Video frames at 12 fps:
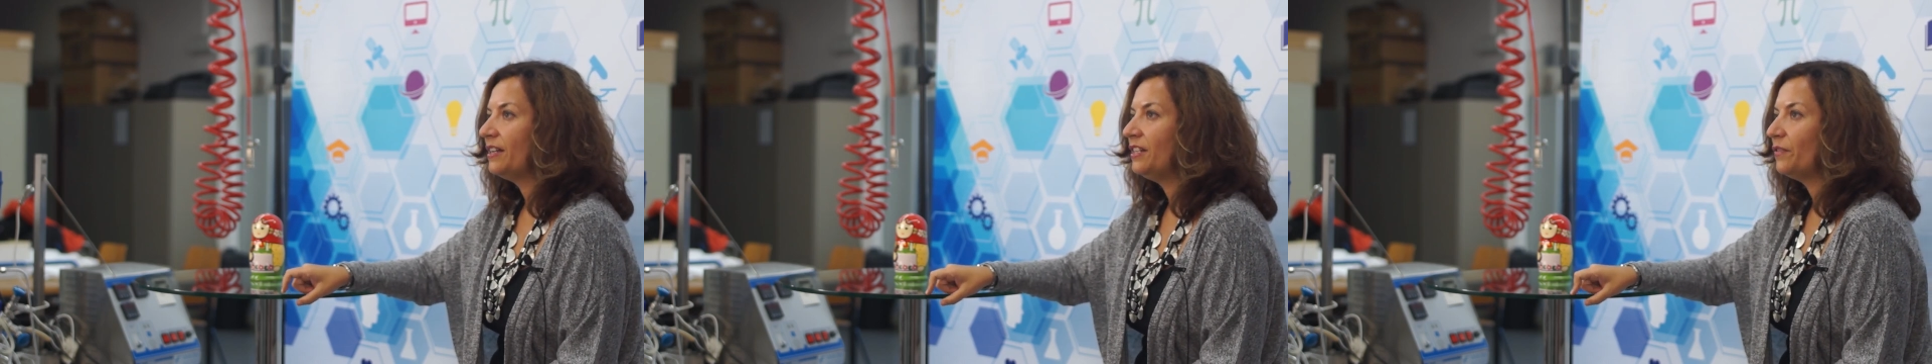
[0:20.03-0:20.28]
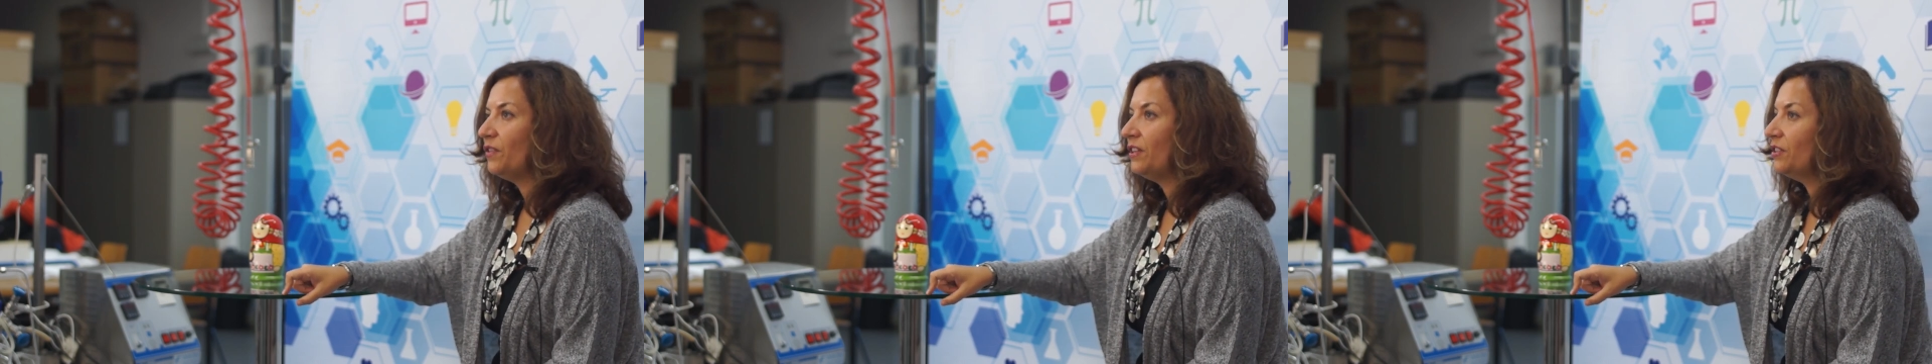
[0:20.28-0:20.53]

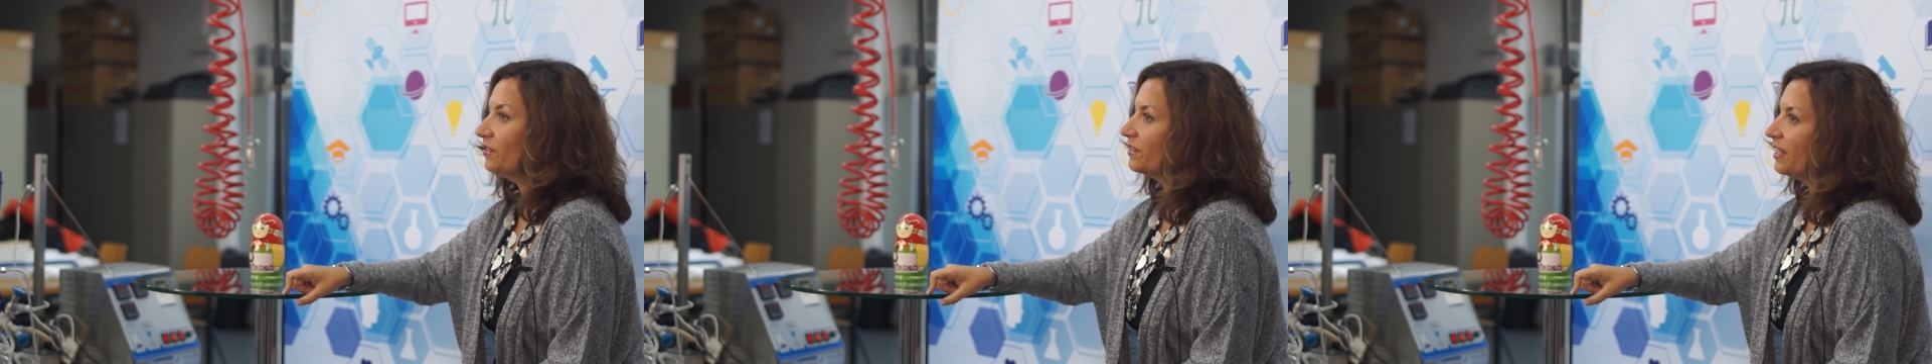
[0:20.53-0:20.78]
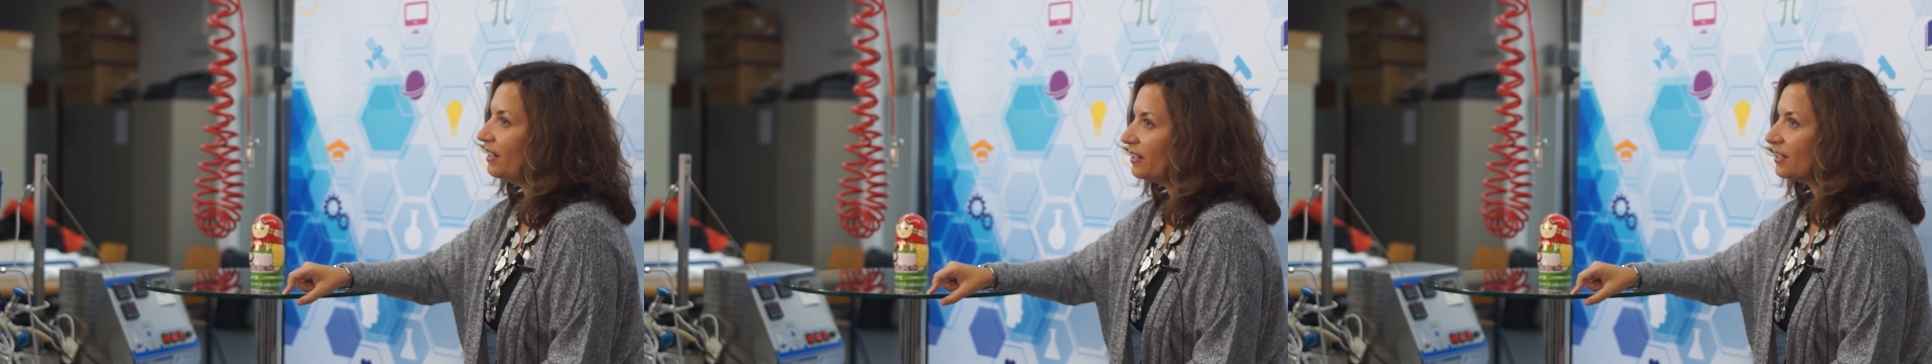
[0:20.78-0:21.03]
in the field of
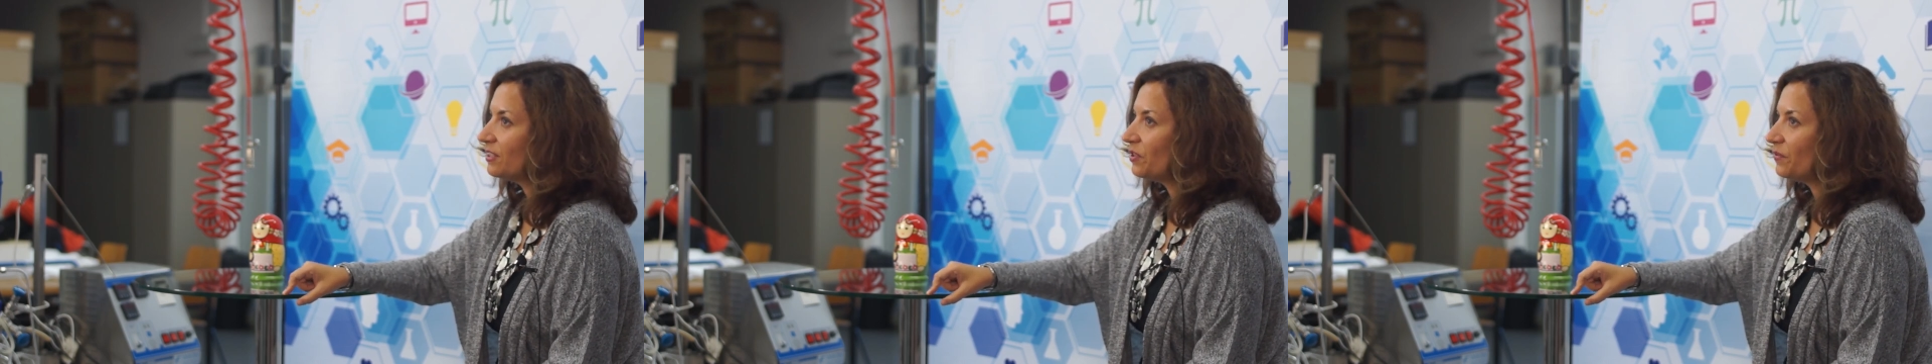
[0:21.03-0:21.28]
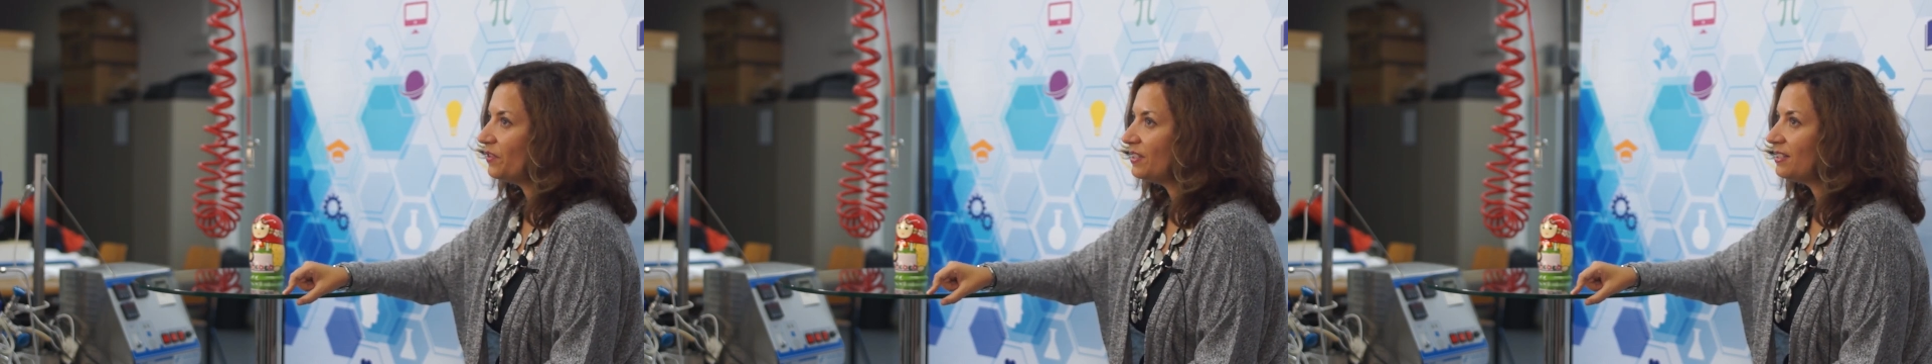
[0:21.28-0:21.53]
stellar
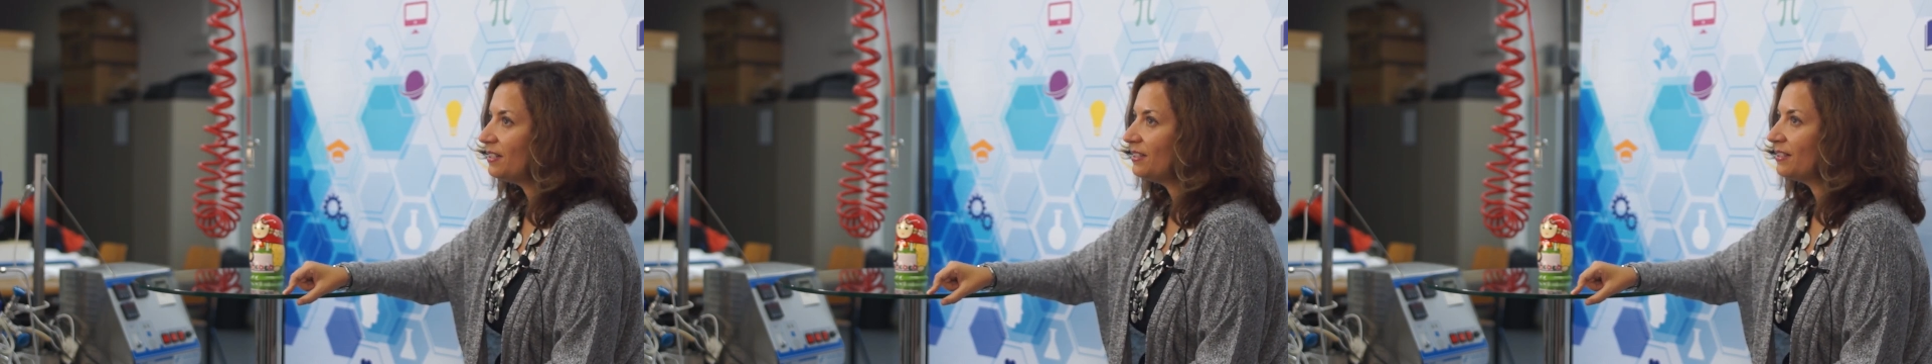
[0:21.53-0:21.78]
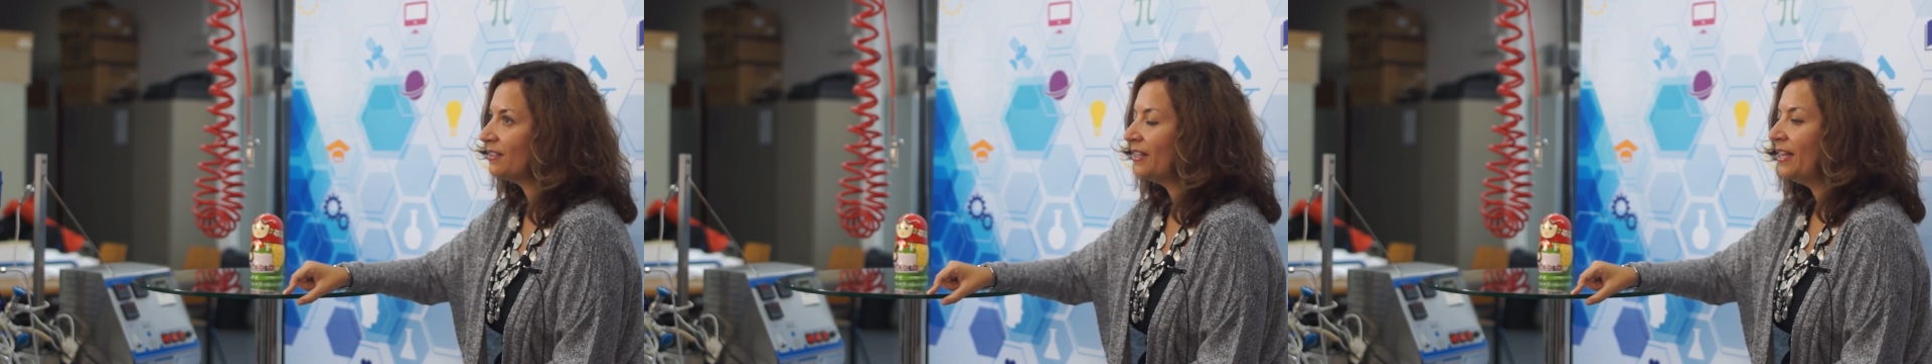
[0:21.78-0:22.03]

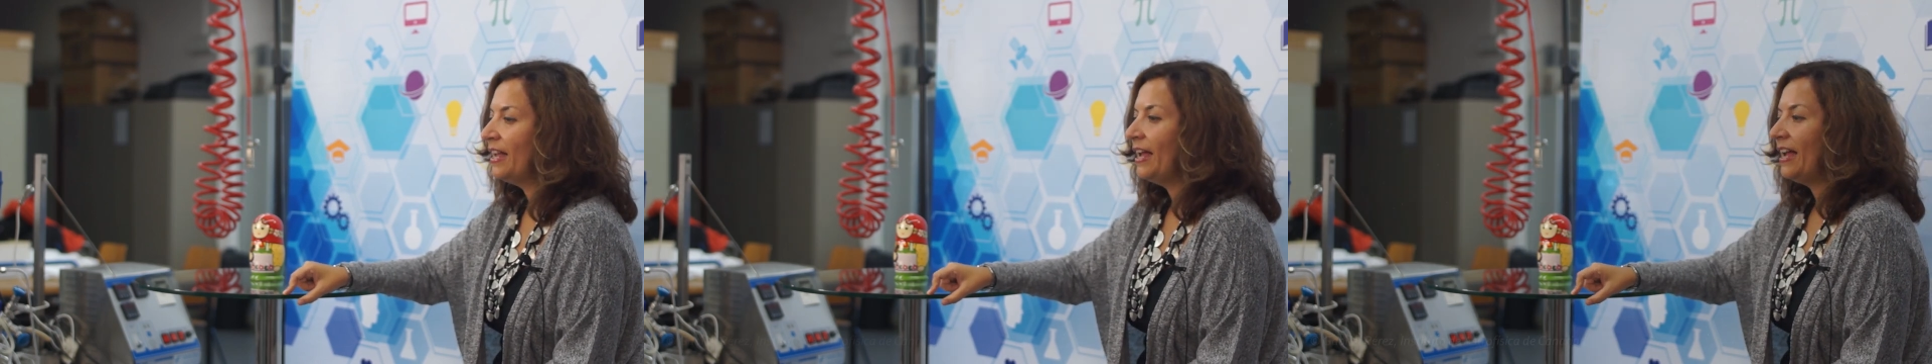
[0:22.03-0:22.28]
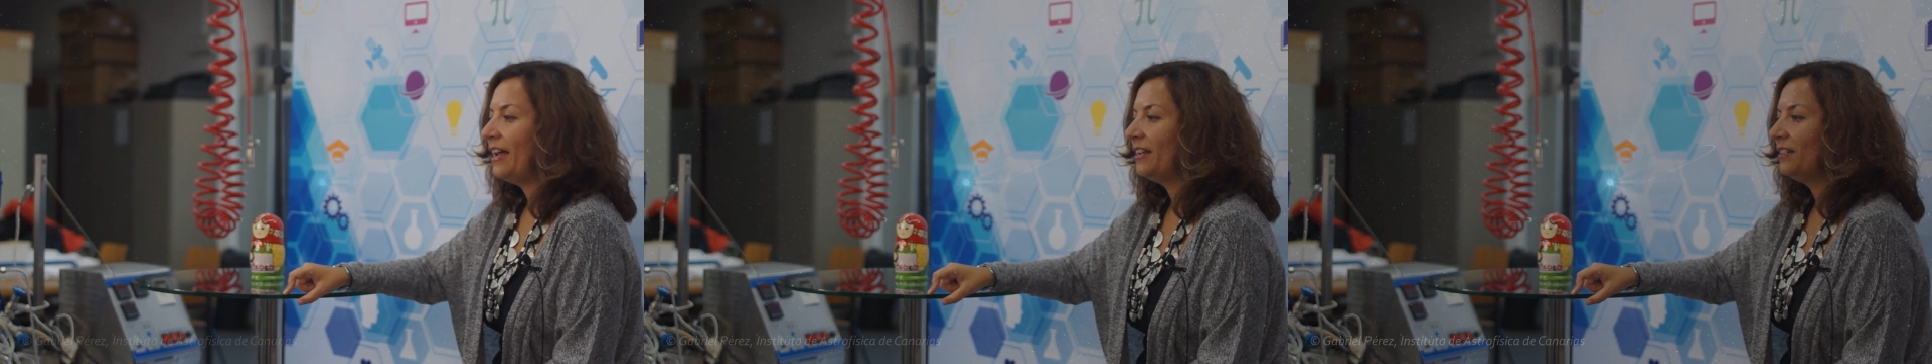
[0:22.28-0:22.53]
astrophysics,
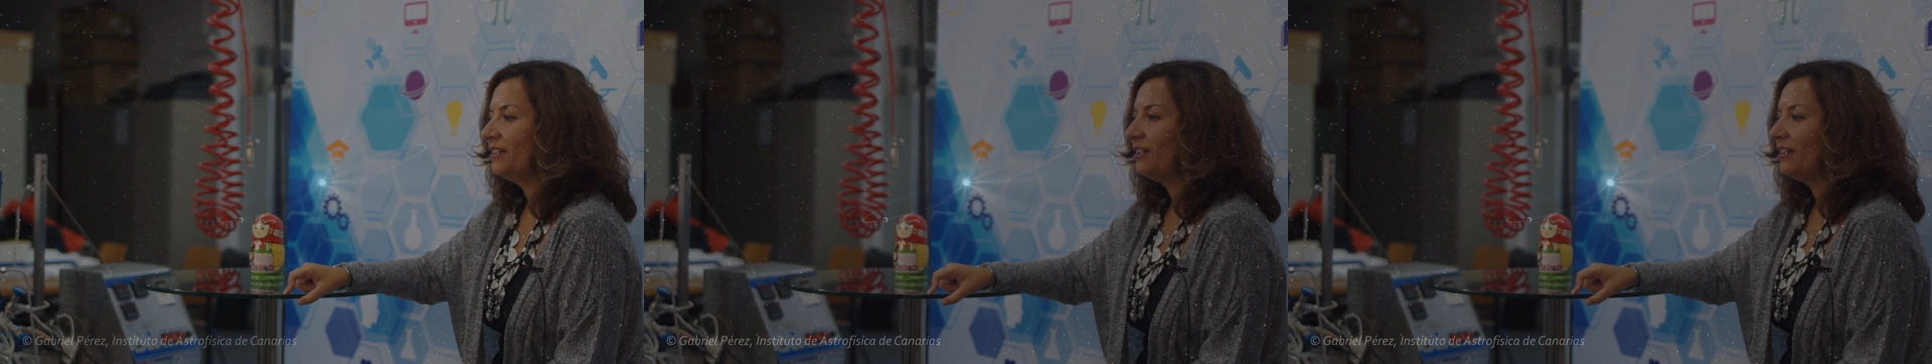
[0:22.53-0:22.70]
and